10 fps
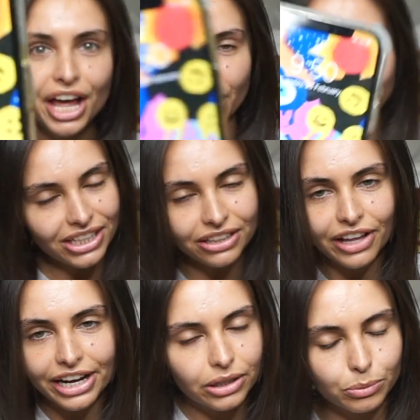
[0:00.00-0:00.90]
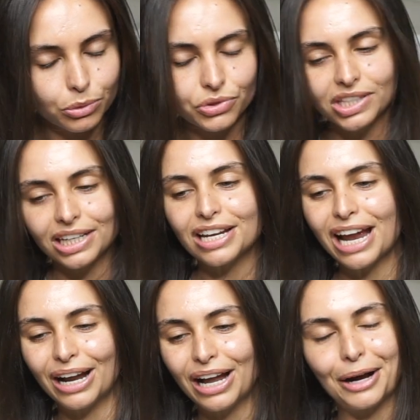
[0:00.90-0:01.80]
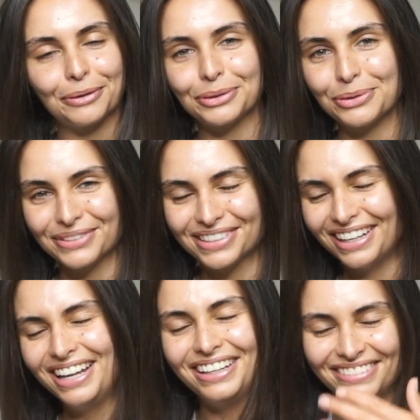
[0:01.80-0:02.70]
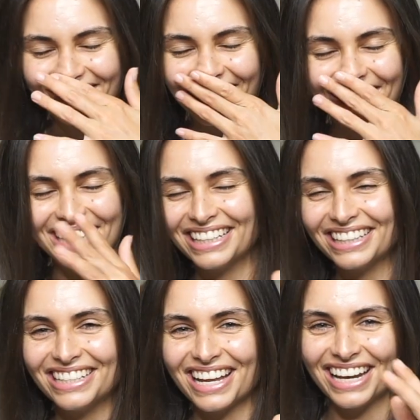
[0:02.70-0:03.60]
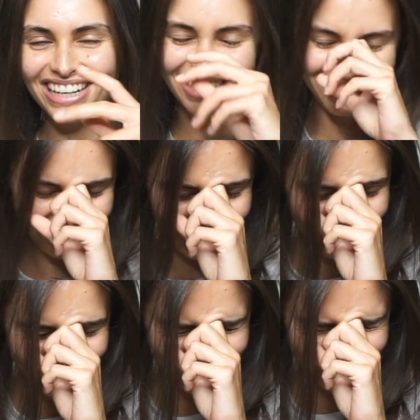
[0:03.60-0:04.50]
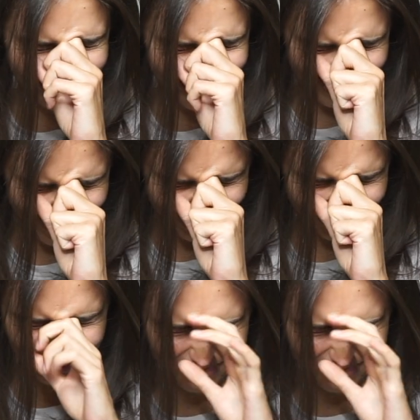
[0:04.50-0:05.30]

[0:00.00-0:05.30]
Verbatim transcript: I'll see you later and we'll see how it looks at the end of the day. Oh,